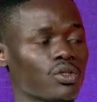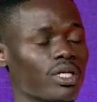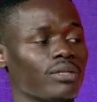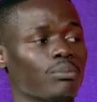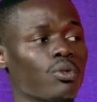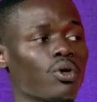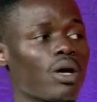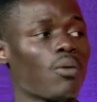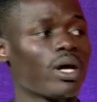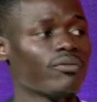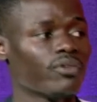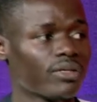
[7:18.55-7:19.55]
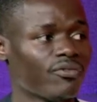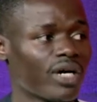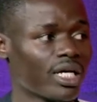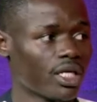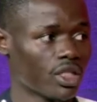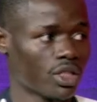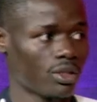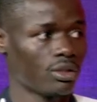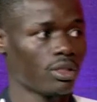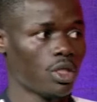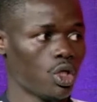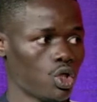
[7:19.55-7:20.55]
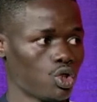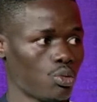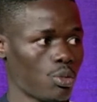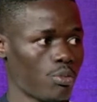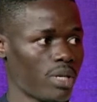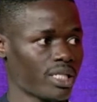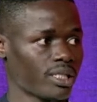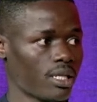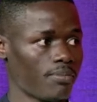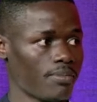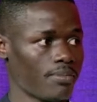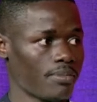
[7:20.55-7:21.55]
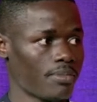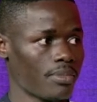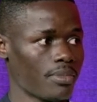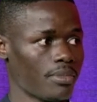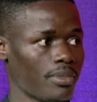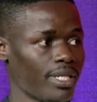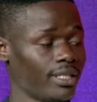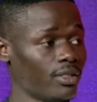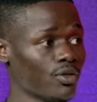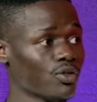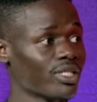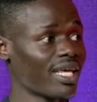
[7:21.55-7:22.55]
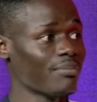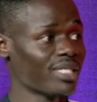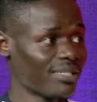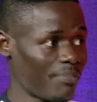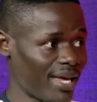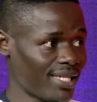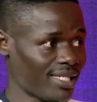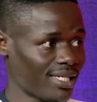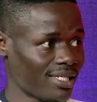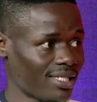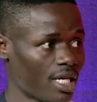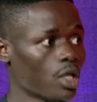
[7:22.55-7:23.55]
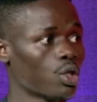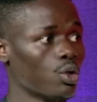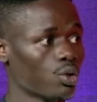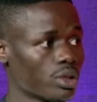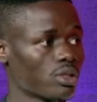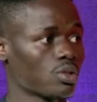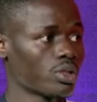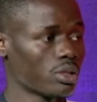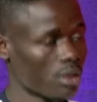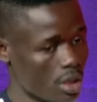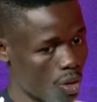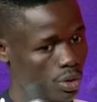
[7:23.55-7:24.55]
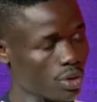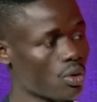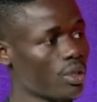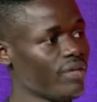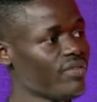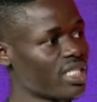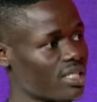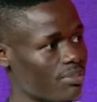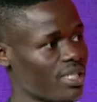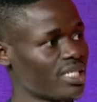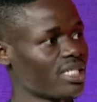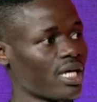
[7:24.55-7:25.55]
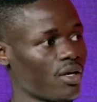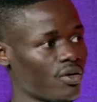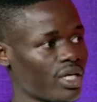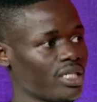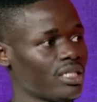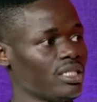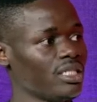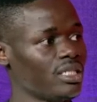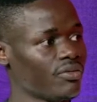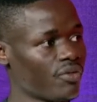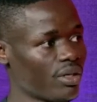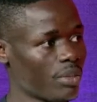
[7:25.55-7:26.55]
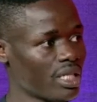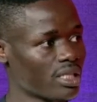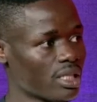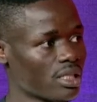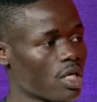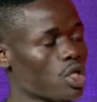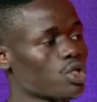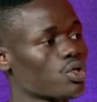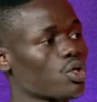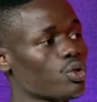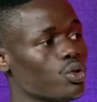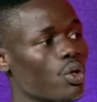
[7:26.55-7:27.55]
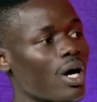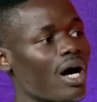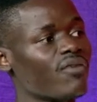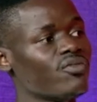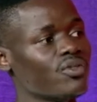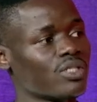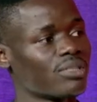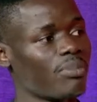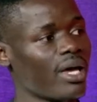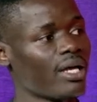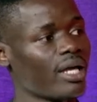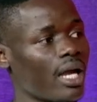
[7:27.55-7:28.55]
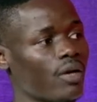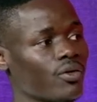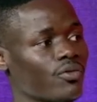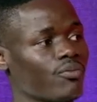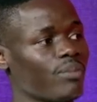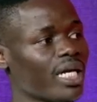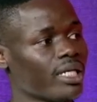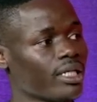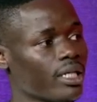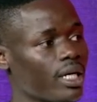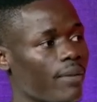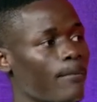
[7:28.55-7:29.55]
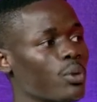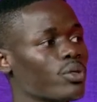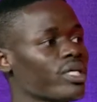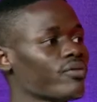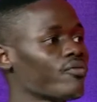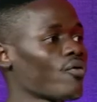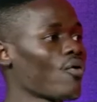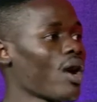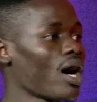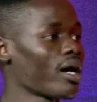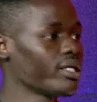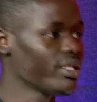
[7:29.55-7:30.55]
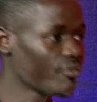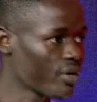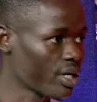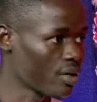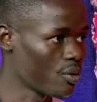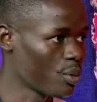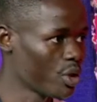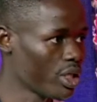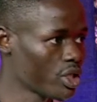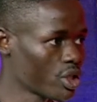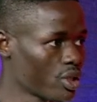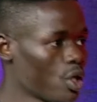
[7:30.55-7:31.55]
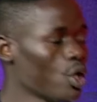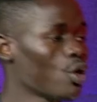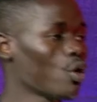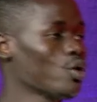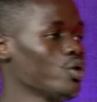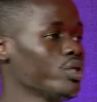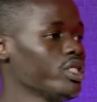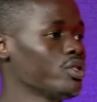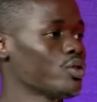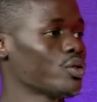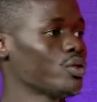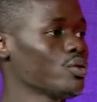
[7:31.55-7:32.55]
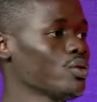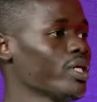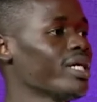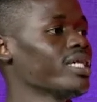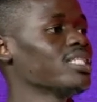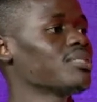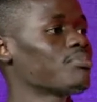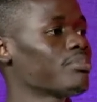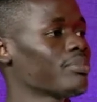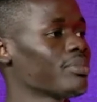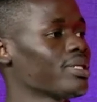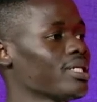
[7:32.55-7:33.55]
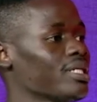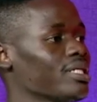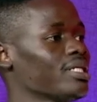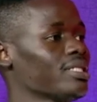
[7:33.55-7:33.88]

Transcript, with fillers: You can book a one week vacation to Mombasa. Oh. In those same spaces, those because those co-living spaces are located in different places. So now you don't have to spend a lot of money booking for a, a different accommodation. All you need to do even is, hotels, huh?